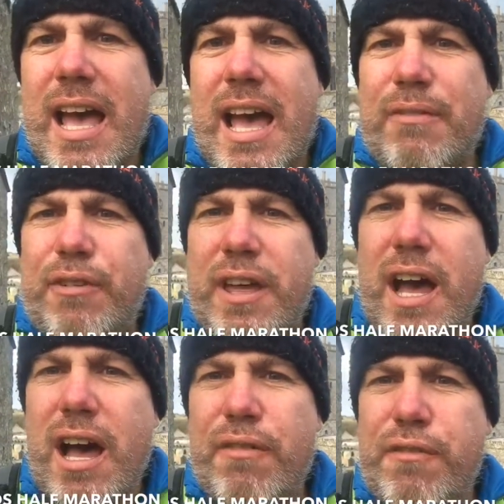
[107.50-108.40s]
and for the
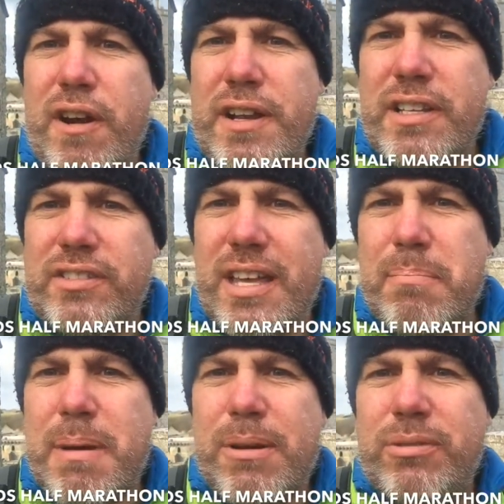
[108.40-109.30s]
half runners, that
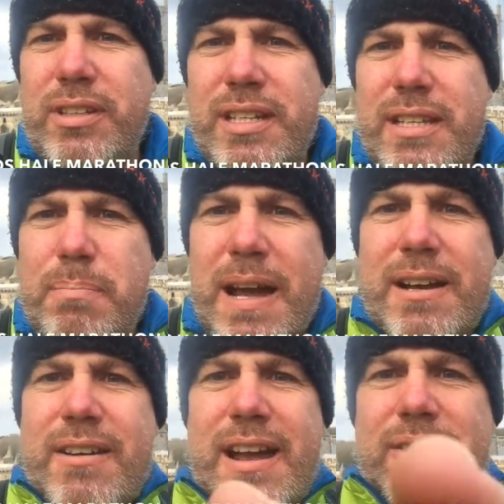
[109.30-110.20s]
mountain in the
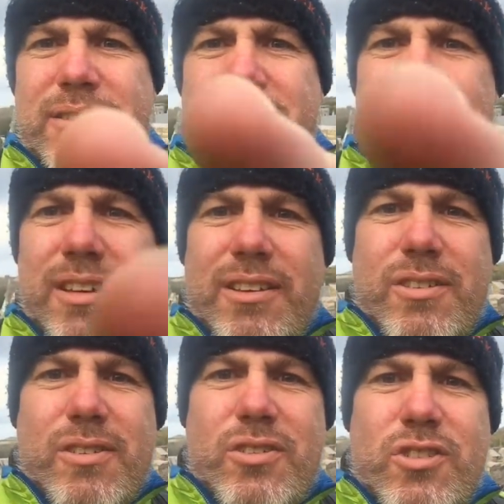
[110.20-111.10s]
background
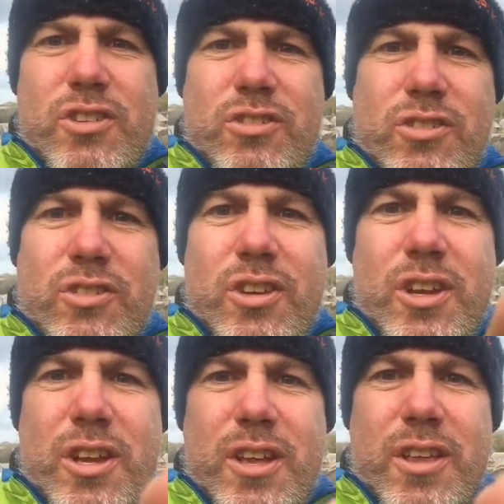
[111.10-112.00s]
just
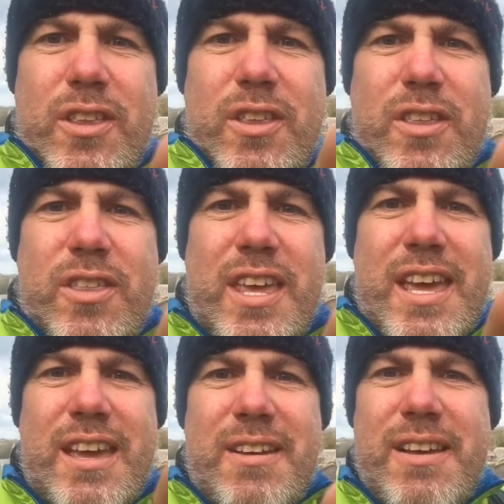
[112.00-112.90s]

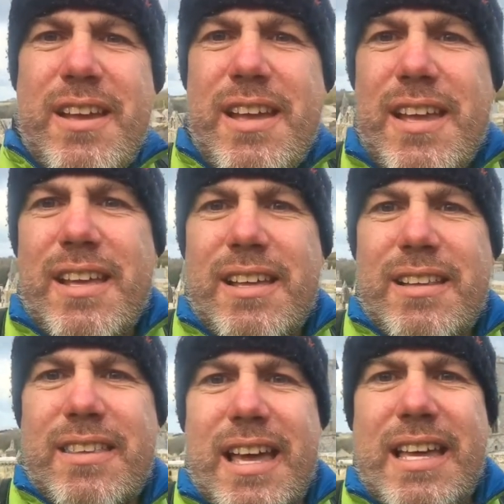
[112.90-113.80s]
there,
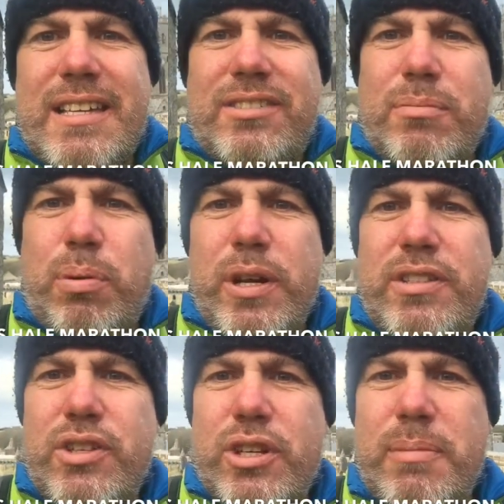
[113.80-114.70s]
that is the
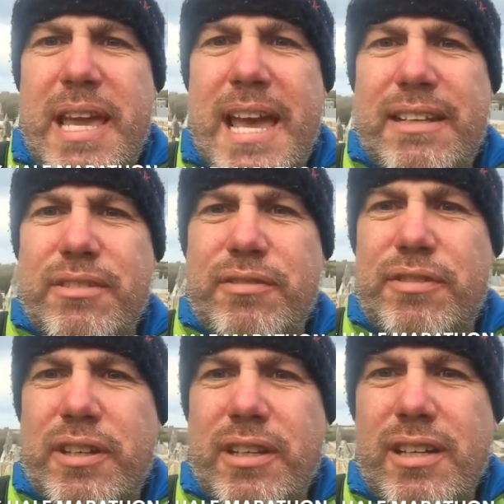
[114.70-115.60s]
point you're going to be heading
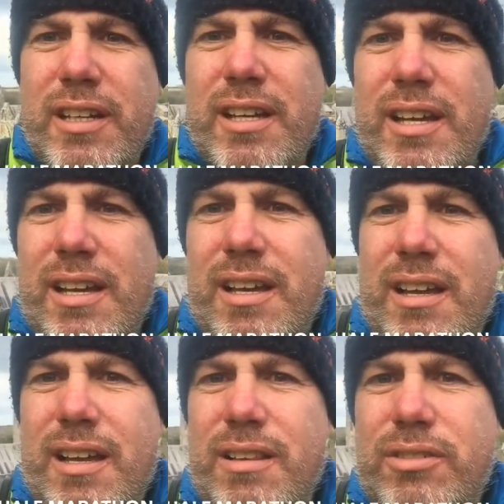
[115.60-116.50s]
for.
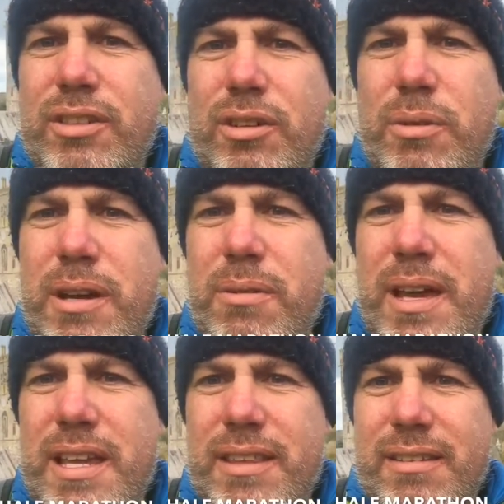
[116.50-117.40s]
It looks a long way
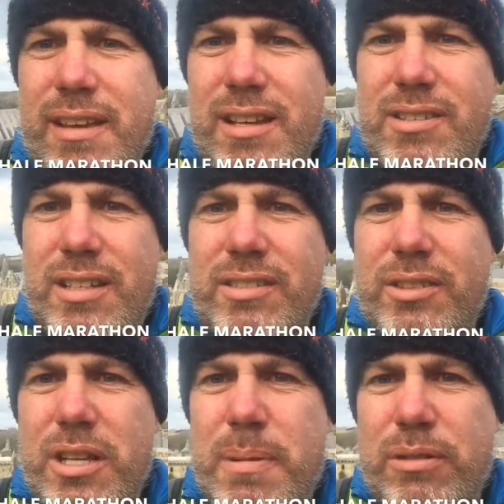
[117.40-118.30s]
away, and actually that's
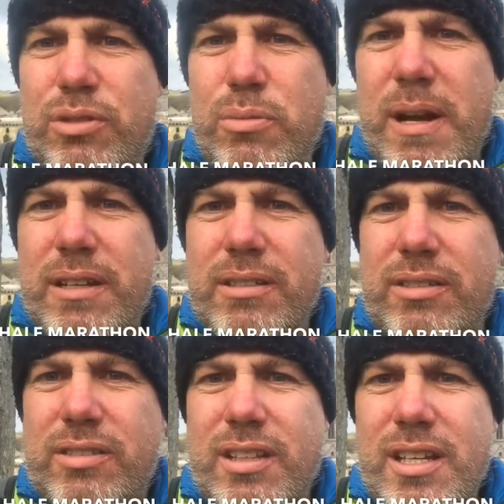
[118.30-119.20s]
only about 2
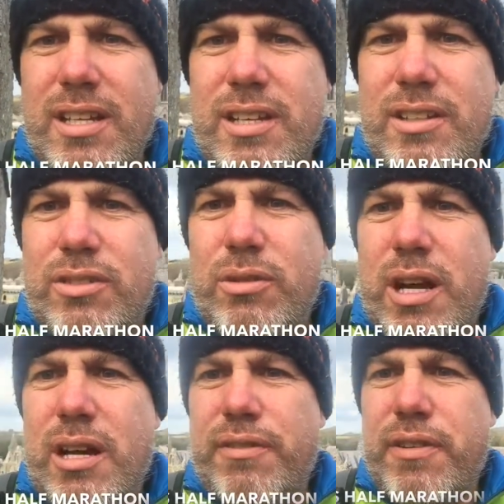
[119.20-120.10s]
miles,
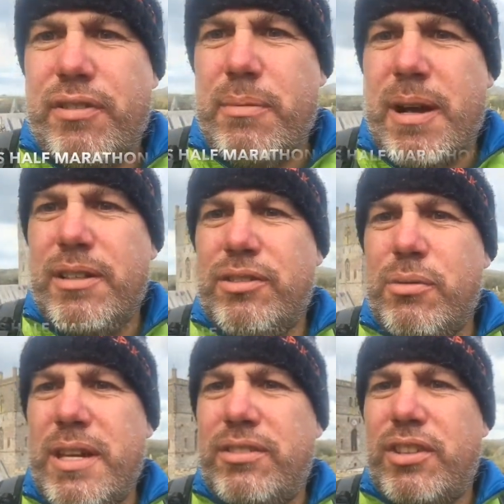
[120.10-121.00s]
2.5, 3 miles
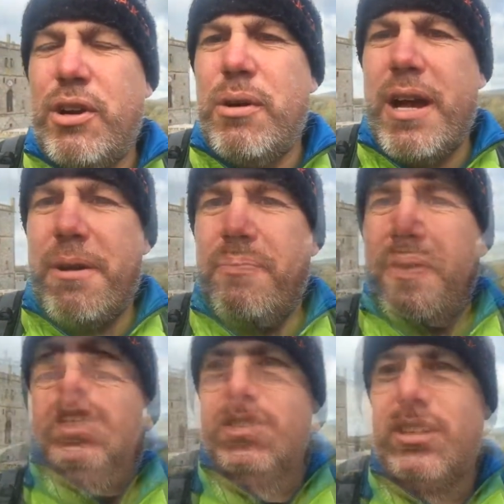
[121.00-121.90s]
away. So
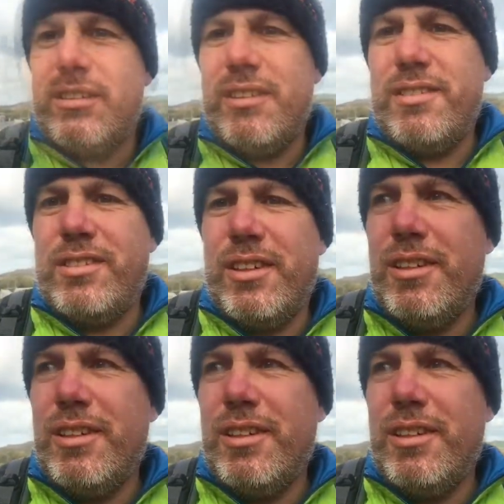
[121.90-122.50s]
let's get this